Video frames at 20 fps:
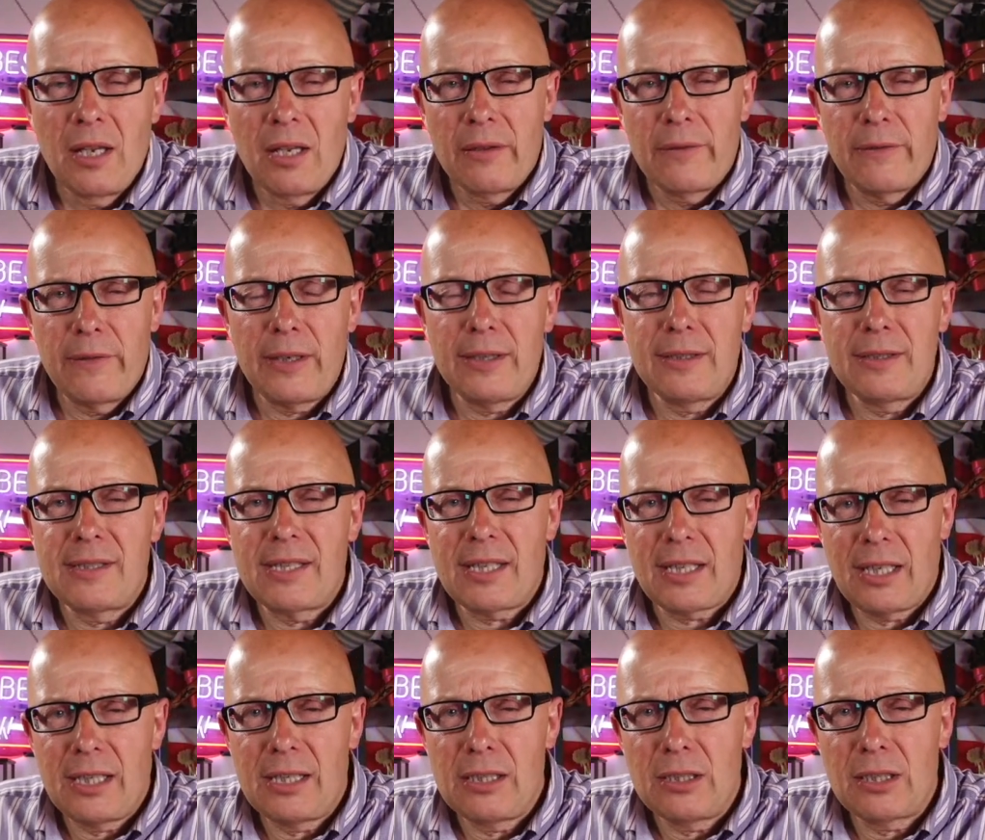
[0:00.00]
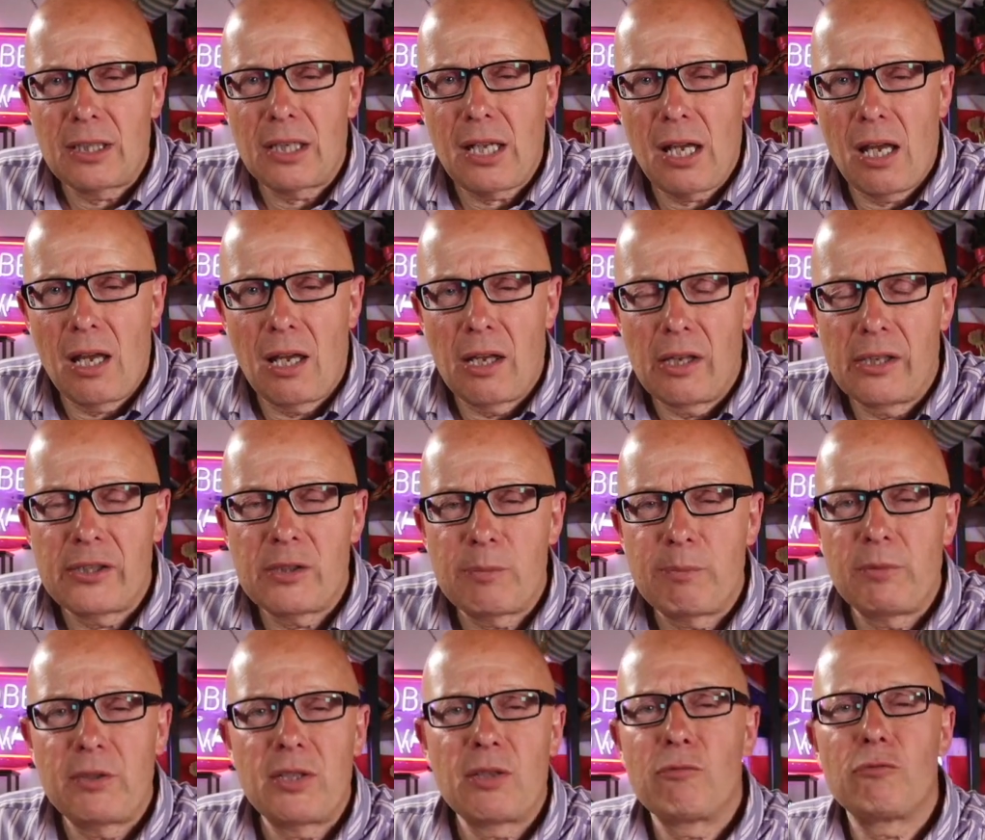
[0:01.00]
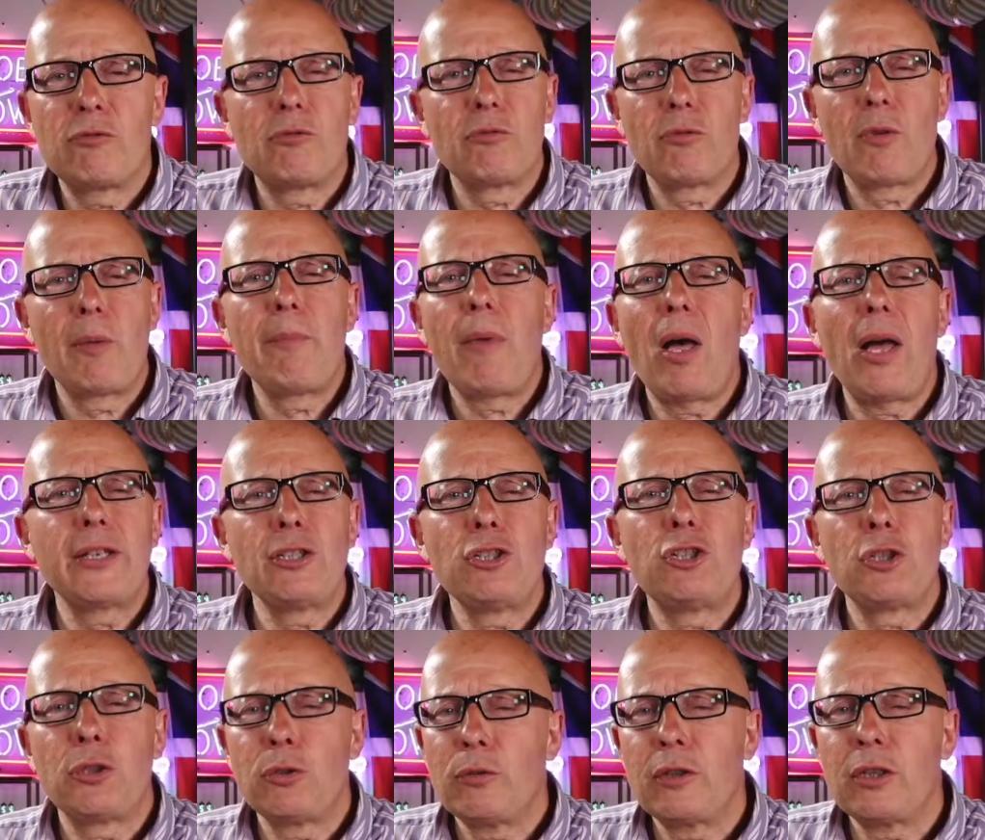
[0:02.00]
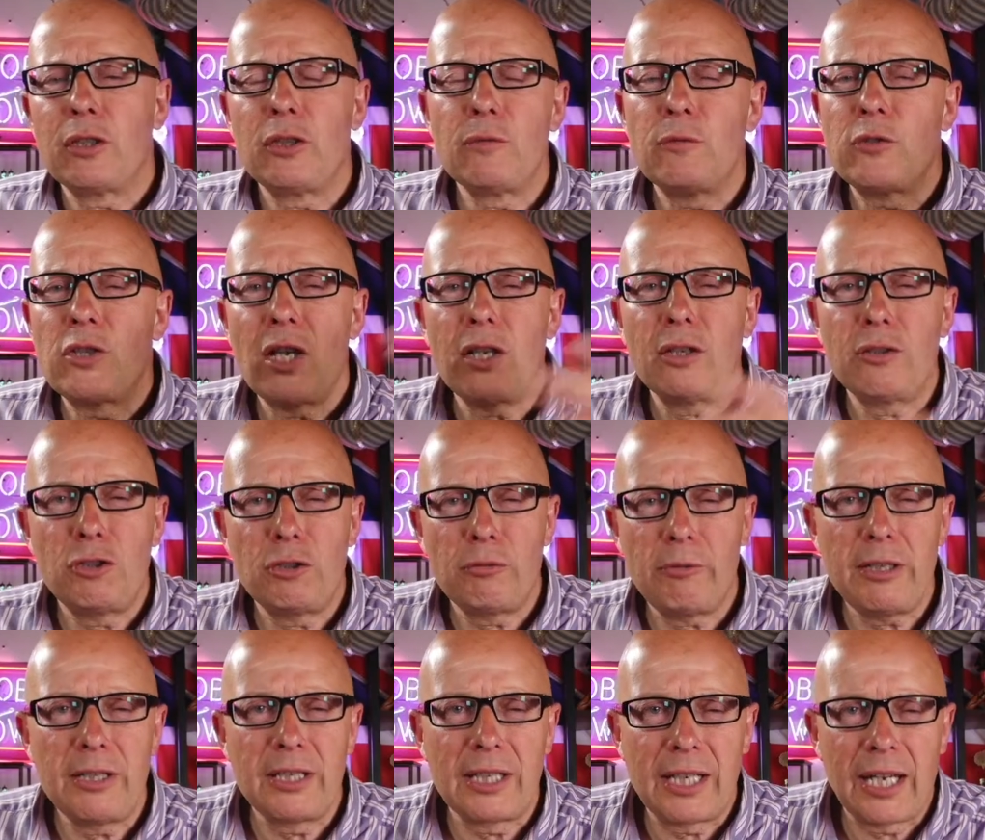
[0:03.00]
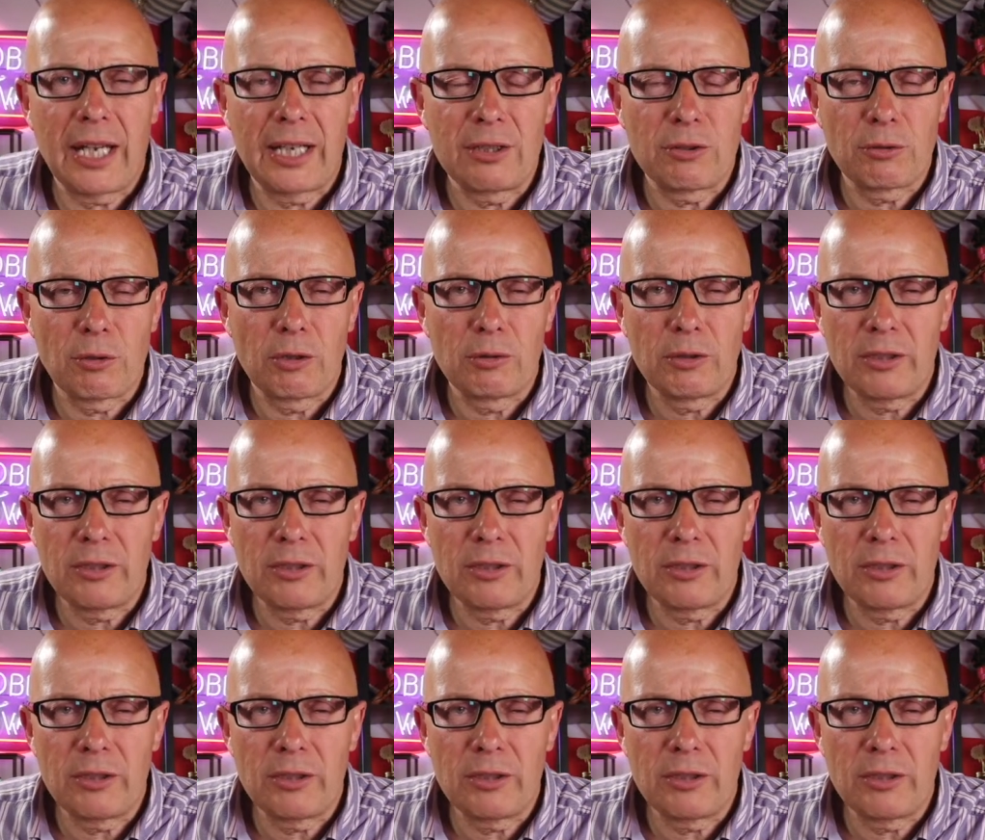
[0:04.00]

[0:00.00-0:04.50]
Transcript: things in the cars to remind you that you've turned your indicator on,